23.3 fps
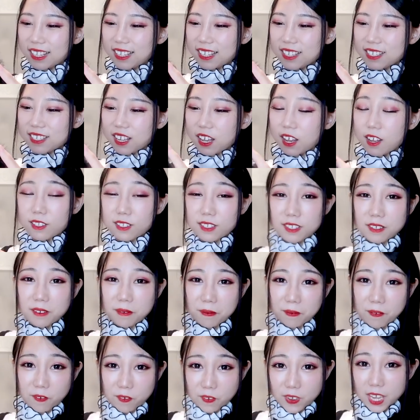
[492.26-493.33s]
and it's got
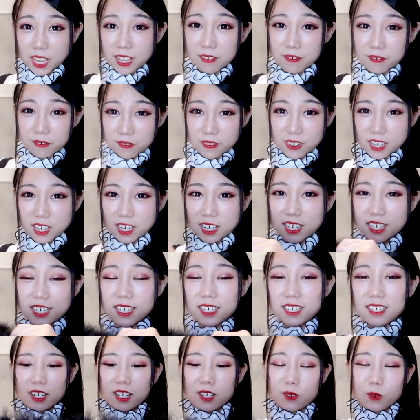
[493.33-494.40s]
the fake
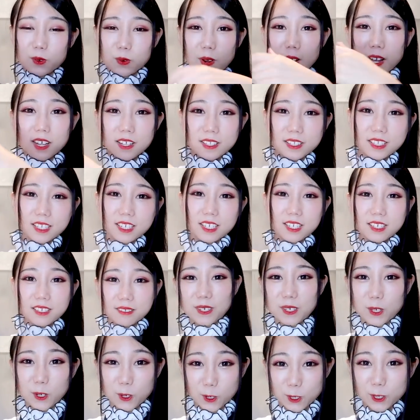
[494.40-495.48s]
fur around
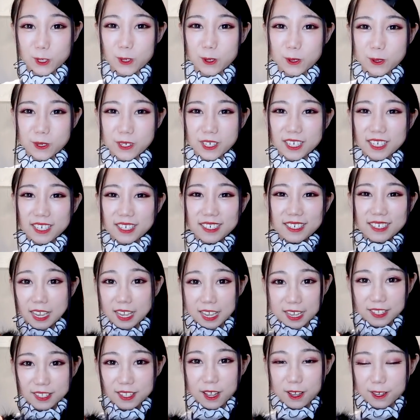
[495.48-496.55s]
your shoulder.
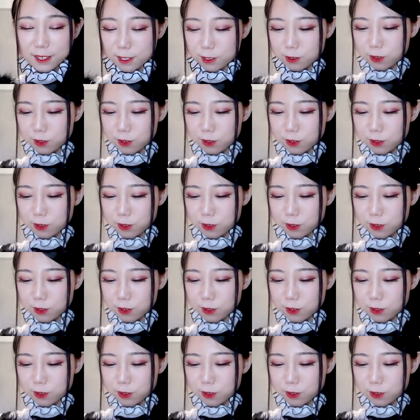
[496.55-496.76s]
It's not